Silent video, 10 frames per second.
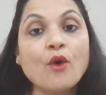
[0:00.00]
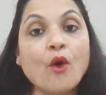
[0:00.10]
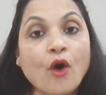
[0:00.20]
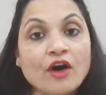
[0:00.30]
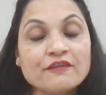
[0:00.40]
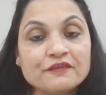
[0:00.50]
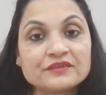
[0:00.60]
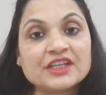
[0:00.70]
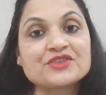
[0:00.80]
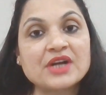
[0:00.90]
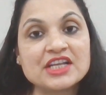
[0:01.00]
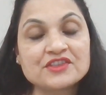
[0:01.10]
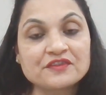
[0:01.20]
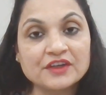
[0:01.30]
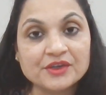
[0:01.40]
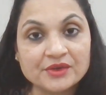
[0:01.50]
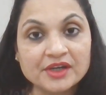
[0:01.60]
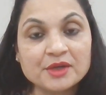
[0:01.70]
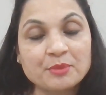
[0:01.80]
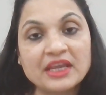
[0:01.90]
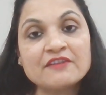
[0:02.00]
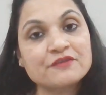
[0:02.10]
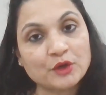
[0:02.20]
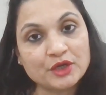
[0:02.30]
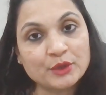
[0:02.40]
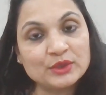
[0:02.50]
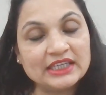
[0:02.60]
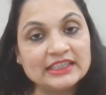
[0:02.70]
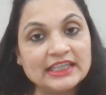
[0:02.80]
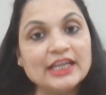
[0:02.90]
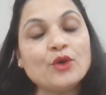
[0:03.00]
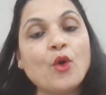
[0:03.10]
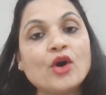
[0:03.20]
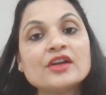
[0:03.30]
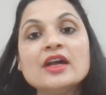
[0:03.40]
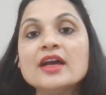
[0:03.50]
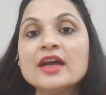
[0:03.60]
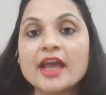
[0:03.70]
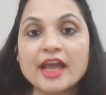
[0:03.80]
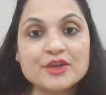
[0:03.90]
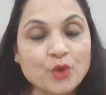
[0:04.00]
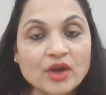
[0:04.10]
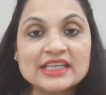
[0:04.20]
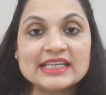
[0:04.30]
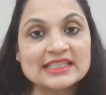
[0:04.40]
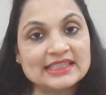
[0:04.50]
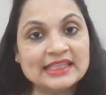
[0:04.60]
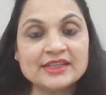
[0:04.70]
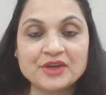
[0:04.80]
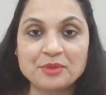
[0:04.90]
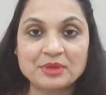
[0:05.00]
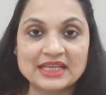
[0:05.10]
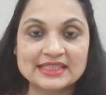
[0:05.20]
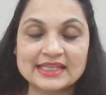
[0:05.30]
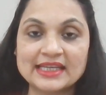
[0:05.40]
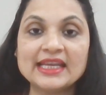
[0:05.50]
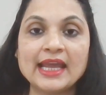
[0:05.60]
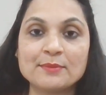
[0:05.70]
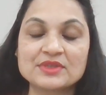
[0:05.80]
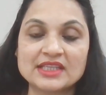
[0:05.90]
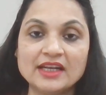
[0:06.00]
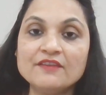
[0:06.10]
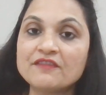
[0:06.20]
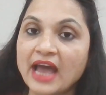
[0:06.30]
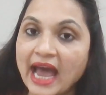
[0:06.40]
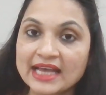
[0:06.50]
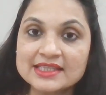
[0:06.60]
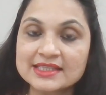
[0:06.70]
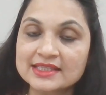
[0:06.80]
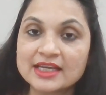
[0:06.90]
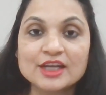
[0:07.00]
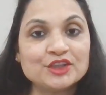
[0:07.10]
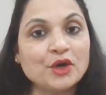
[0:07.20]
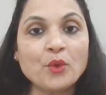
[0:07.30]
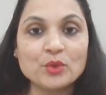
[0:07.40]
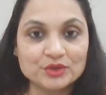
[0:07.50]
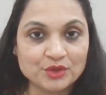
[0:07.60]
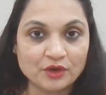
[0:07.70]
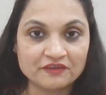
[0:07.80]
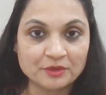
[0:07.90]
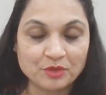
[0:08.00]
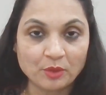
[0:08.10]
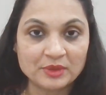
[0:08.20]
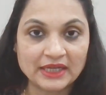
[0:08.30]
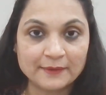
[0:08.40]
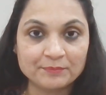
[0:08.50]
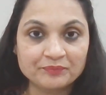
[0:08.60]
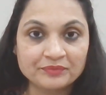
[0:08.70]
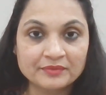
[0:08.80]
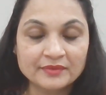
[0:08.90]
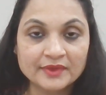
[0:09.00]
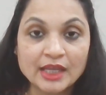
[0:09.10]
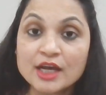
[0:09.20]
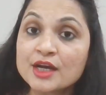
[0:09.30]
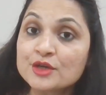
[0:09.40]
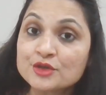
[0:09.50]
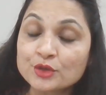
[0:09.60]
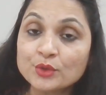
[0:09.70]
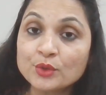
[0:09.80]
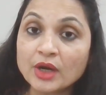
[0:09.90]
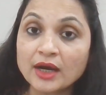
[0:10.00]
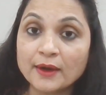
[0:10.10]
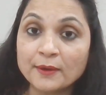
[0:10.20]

of the transferor being fraudulently or erroneously representing himself as the owner of the property. To